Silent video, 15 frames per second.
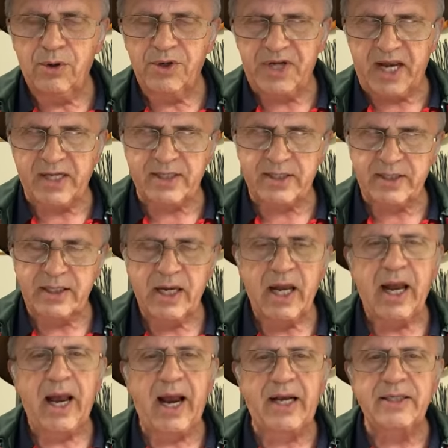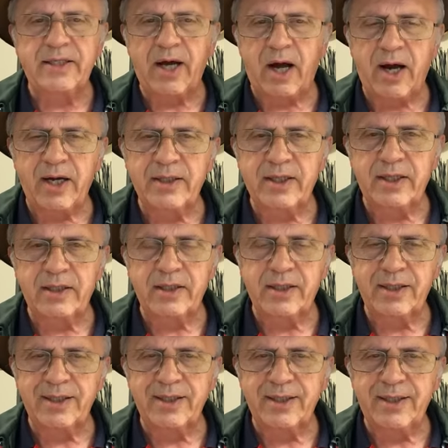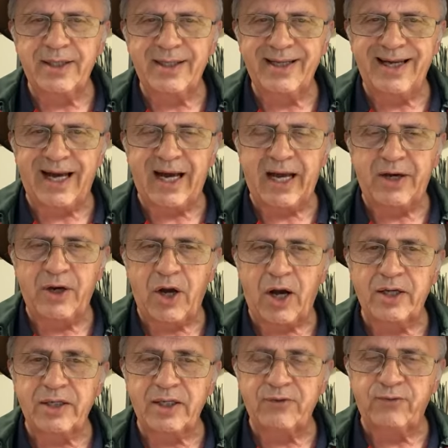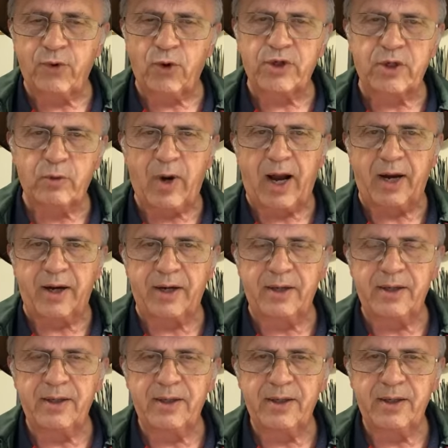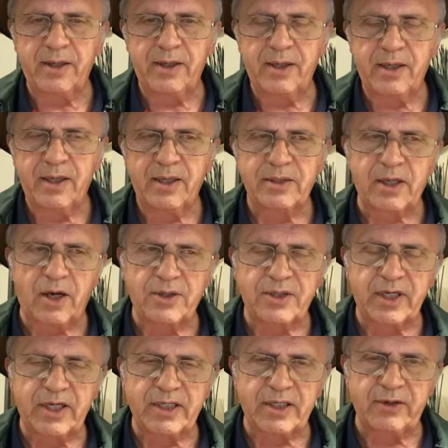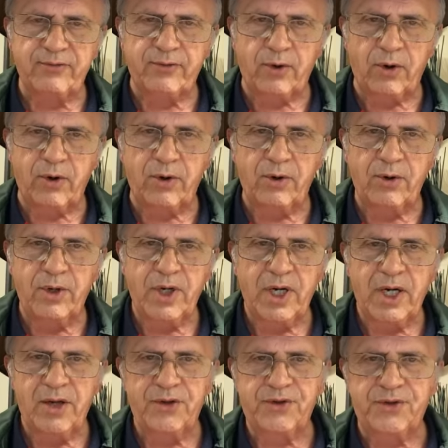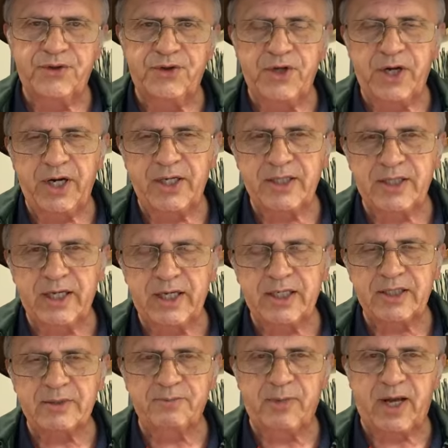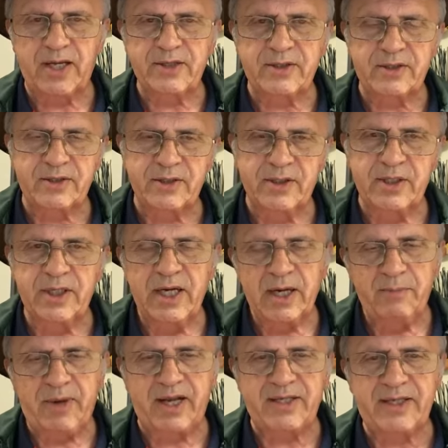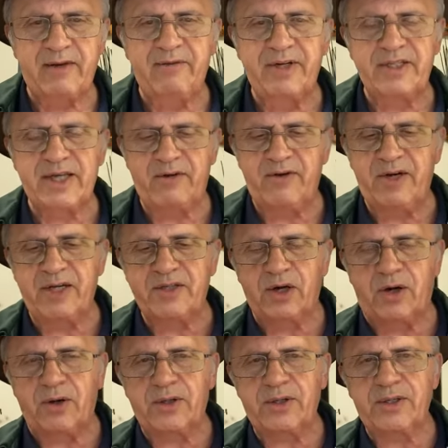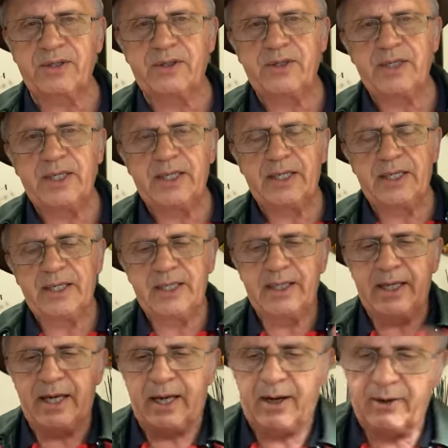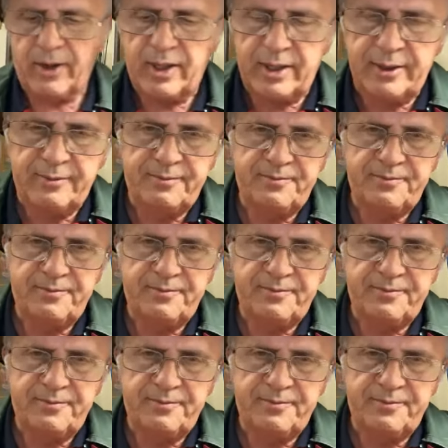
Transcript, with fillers: yes, and died in uh, 1941. So 64, 36 plus, uh, about 77 years old. Uh, well,